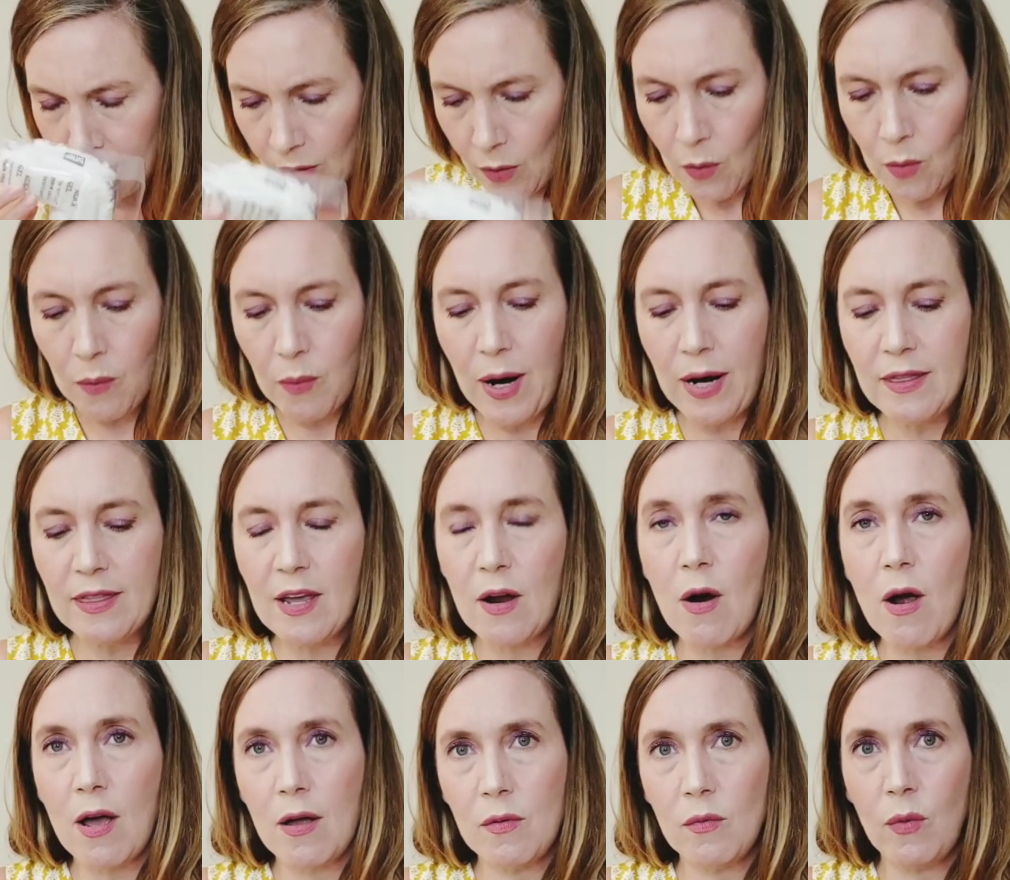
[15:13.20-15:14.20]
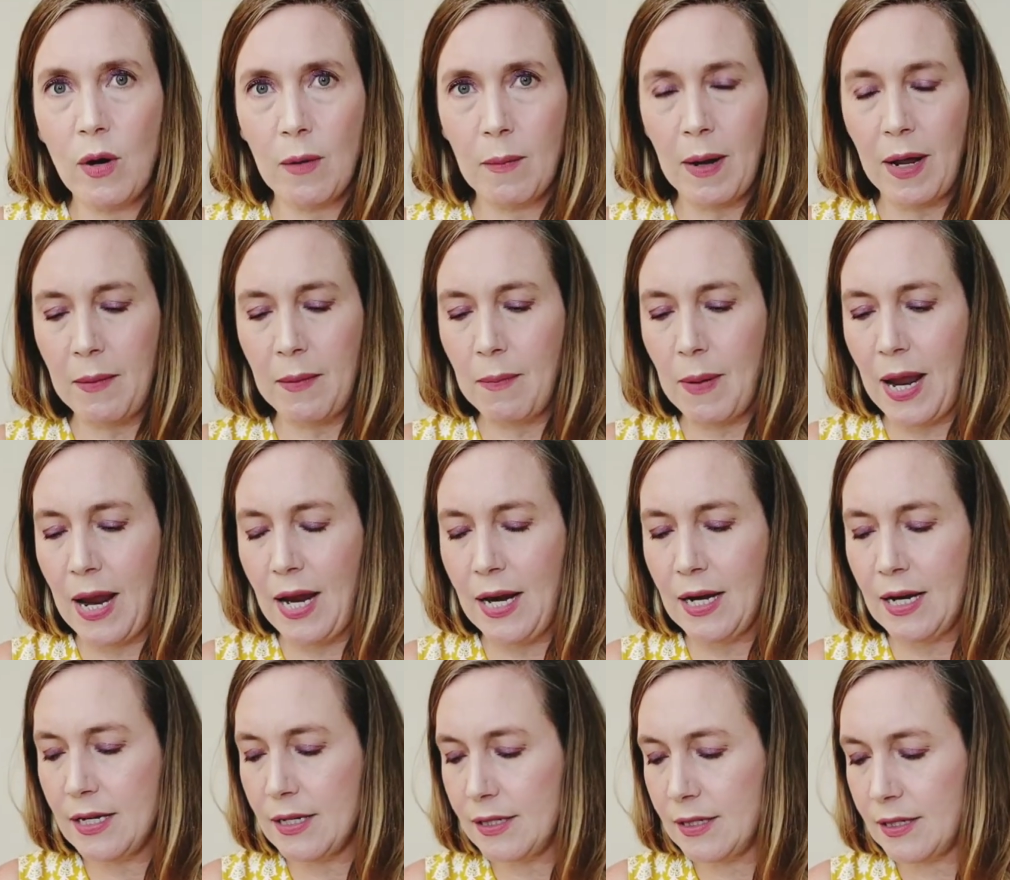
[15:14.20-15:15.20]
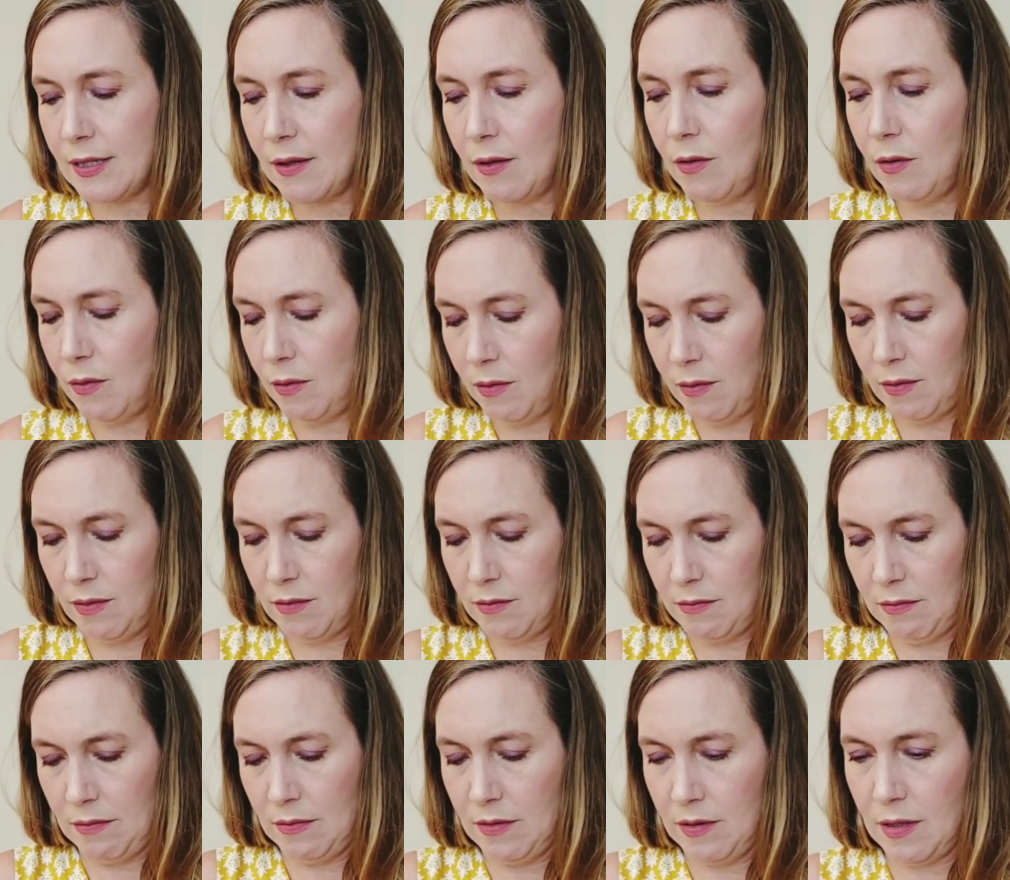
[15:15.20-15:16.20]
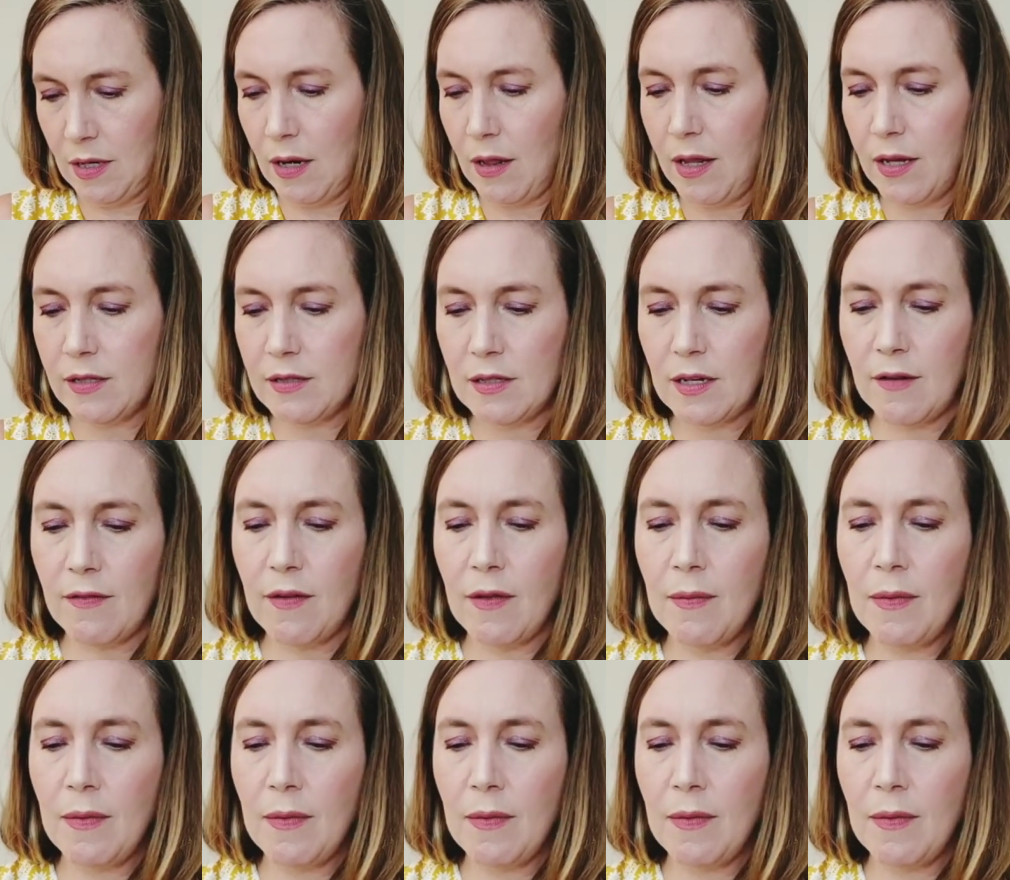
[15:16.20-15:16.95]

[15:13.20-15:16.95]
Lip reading: Or right there on where my pain is. Ooh, got a lot of stuff.